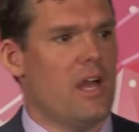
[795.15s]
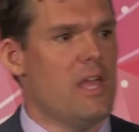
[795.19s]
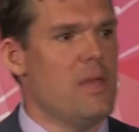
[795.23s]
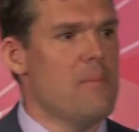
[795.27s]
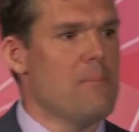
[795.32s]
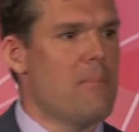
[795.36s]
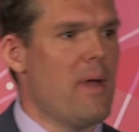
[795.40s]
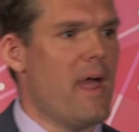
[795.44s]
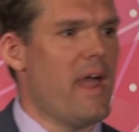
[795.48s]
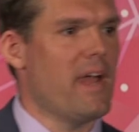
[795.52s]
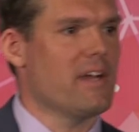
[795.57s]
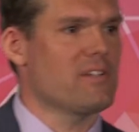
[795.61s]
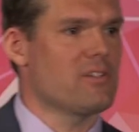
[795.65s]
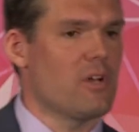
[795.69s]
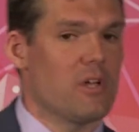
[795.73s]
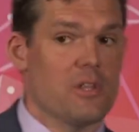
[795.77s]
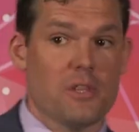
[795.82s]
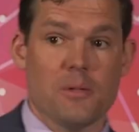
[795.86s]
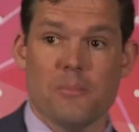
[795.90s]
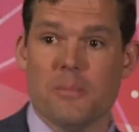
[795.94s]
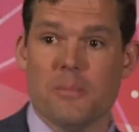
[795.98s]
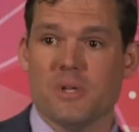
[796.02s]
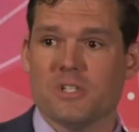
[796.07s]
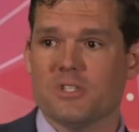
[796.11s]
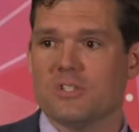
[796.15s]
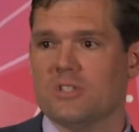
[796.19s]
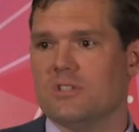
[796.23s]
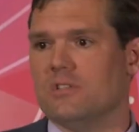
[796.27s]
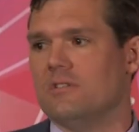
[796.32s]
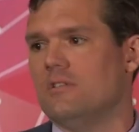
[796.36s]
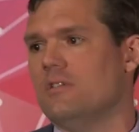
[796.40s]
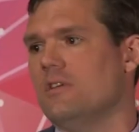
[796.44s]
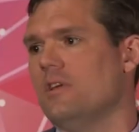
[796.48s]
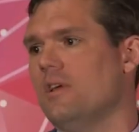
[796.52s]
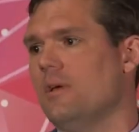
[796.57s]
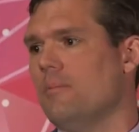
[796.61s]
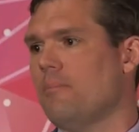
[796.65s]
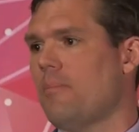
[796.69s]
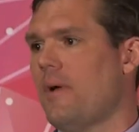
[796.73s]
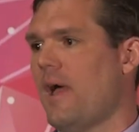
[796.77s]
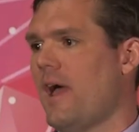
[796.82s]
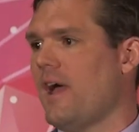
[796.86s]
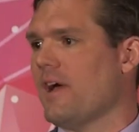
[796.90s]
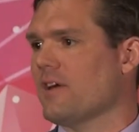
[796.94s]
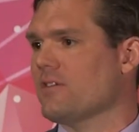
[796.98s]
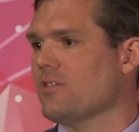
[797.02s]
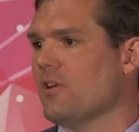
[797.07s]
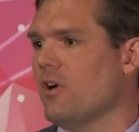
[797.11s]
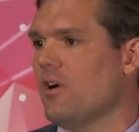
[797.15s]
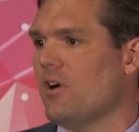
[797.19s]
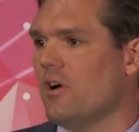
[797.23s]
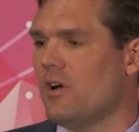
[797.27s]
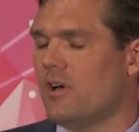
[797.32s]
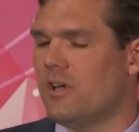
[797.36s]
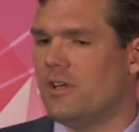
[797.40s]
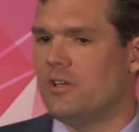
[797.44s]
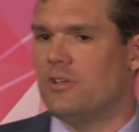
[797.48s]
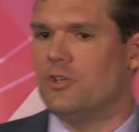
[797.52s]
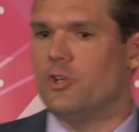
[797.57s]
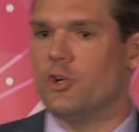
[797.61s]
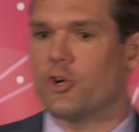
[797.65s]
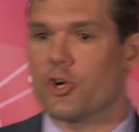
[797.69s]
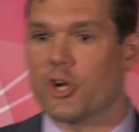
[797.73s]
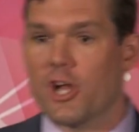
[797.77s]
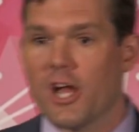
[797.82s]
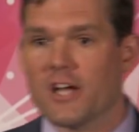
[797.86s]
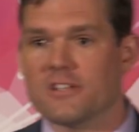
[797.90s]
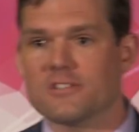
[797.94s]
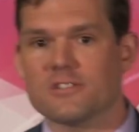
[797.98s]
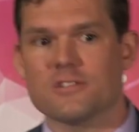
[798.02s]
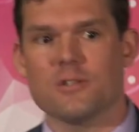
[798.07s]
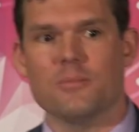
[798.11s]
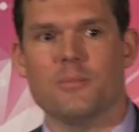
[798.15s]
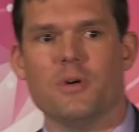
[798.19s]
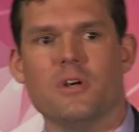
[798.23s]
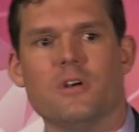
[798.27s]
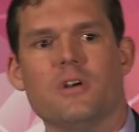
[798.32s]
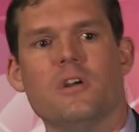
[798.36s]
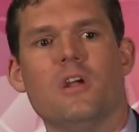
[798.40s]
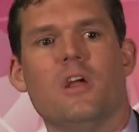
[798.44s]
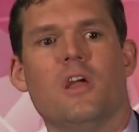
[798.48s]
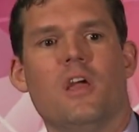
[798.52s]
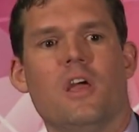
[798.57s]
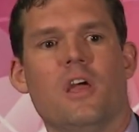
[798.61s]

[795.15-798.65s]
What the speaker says: impact on the mission, impact on your customer